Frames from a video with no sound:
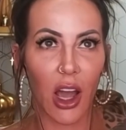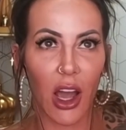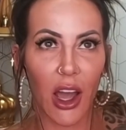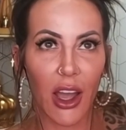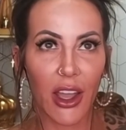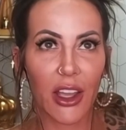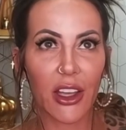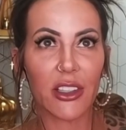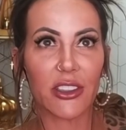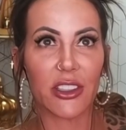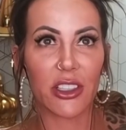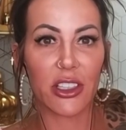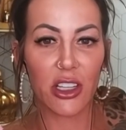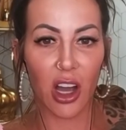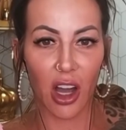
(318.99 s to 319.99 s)
I
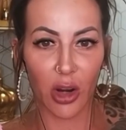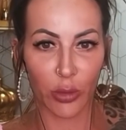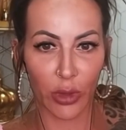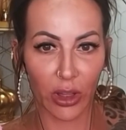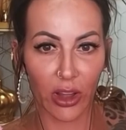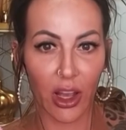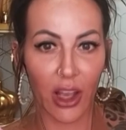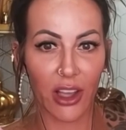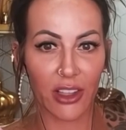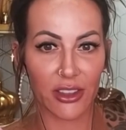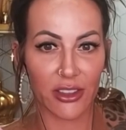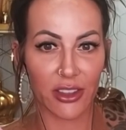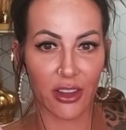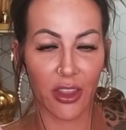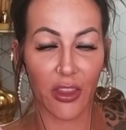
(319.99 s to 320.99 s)
did not
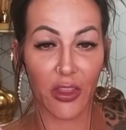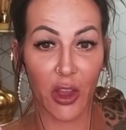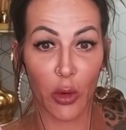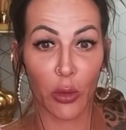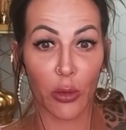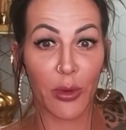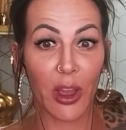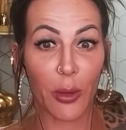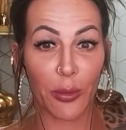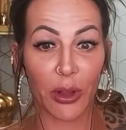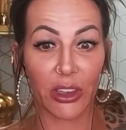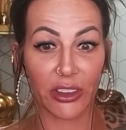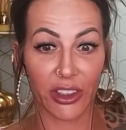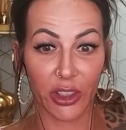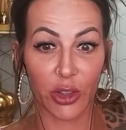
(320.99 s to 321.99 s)
realize that there would be a
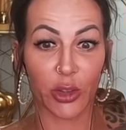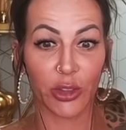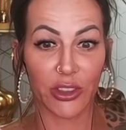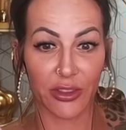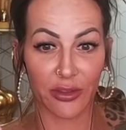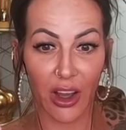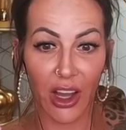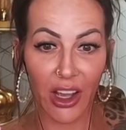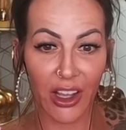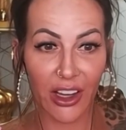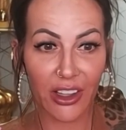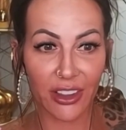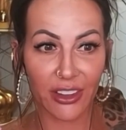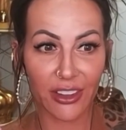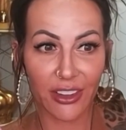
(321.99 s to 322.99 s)
political
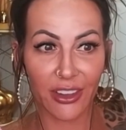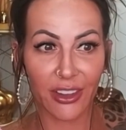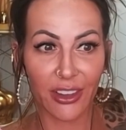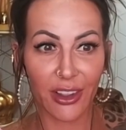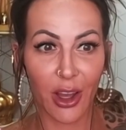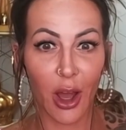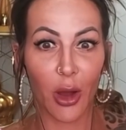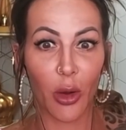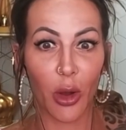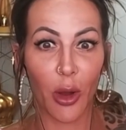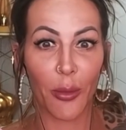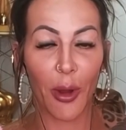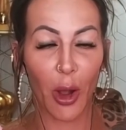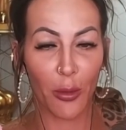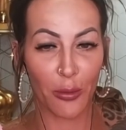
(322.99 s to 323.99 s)
divide
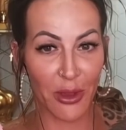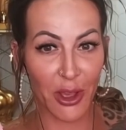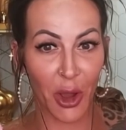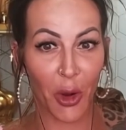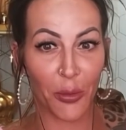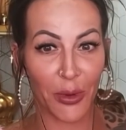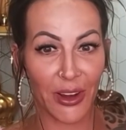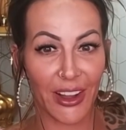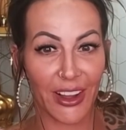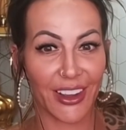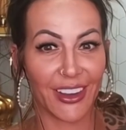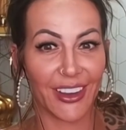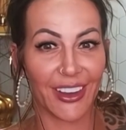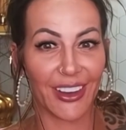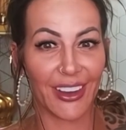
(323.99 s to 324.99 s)
about me
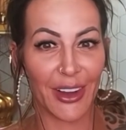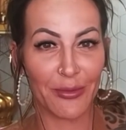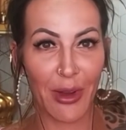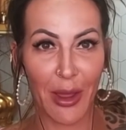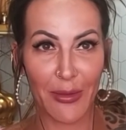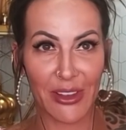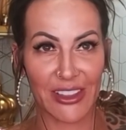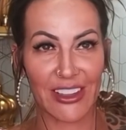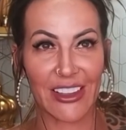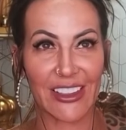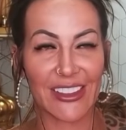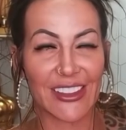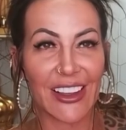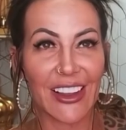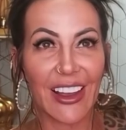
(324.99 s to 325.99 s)
opening my
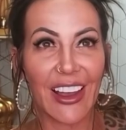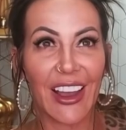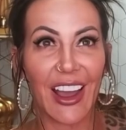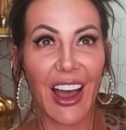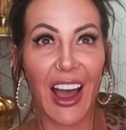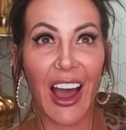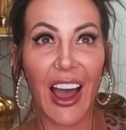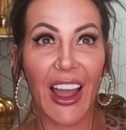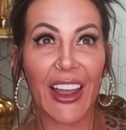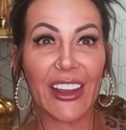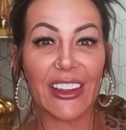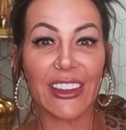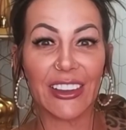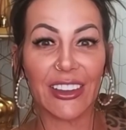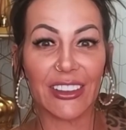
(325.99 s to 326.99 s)
business.
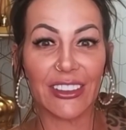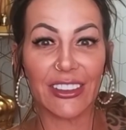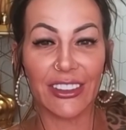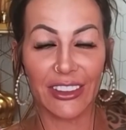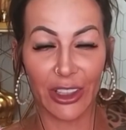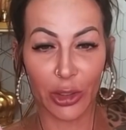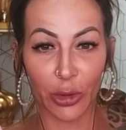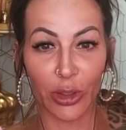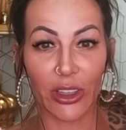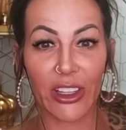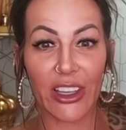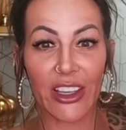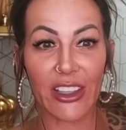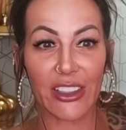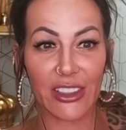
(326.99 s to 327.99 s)
I
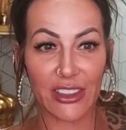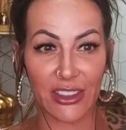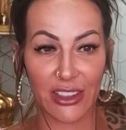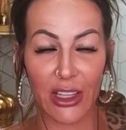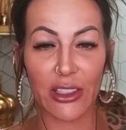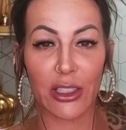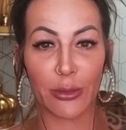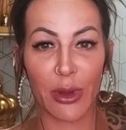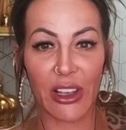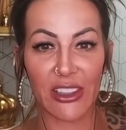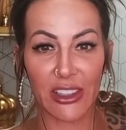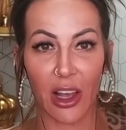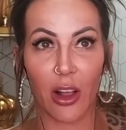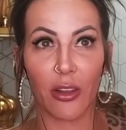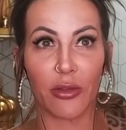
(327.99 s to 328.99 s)
literally said to
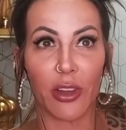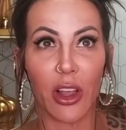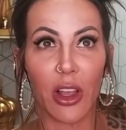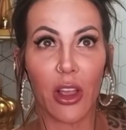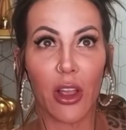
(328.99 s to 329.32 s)
myself,